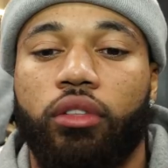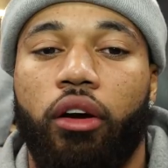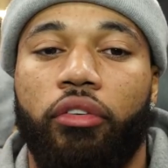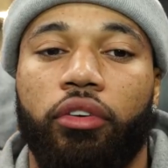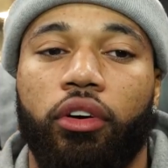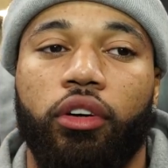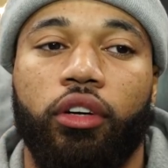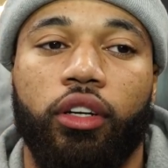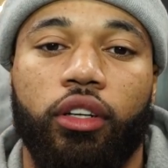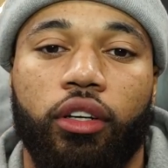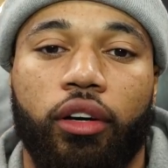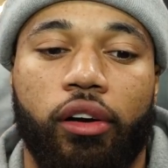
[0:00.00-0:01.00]
I feel
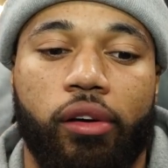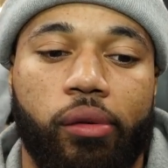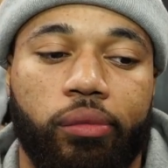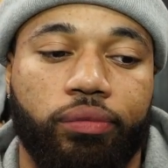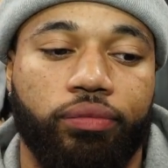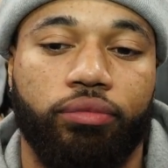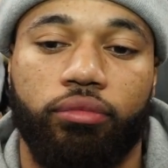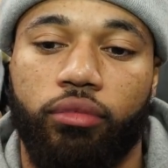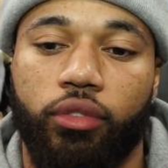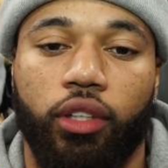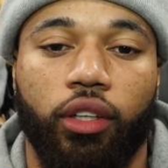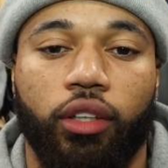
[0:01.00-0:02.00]
good
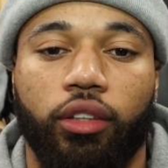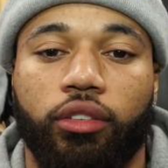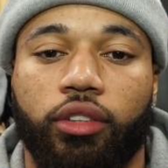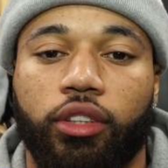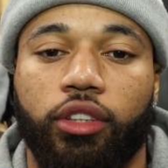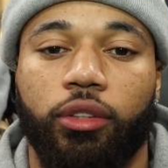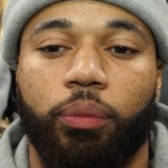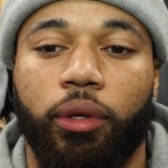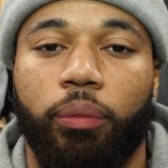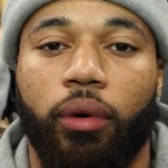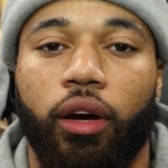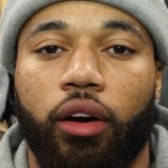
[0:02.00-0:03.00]
just to
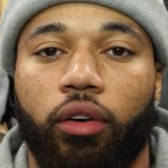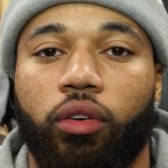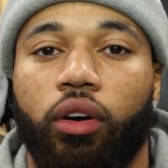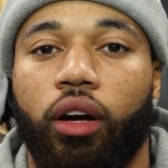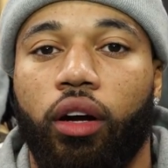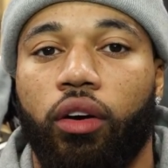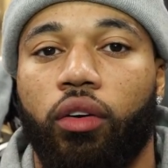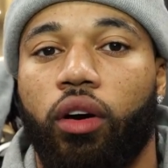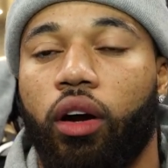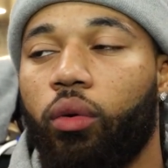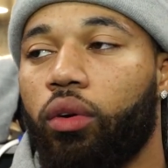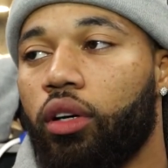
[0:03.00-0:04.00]
be back where
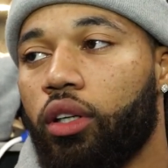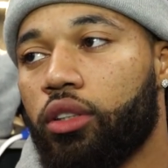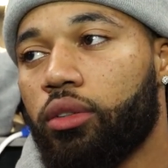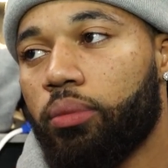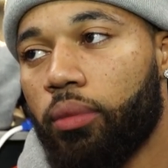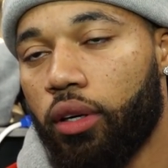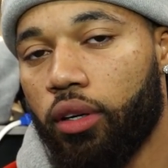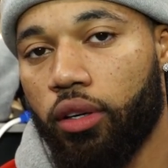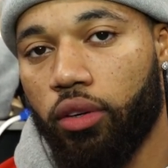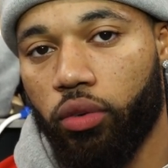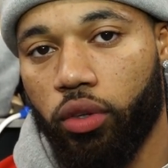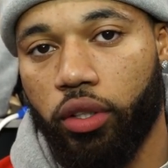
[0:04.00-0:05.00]
I was my
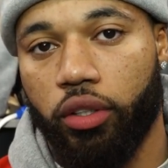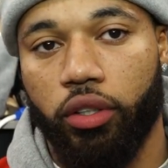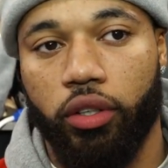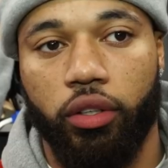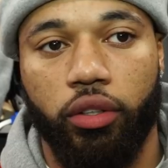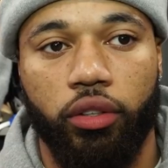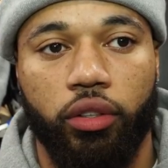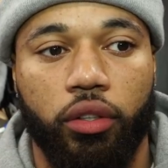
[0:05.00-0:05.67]
rookie year.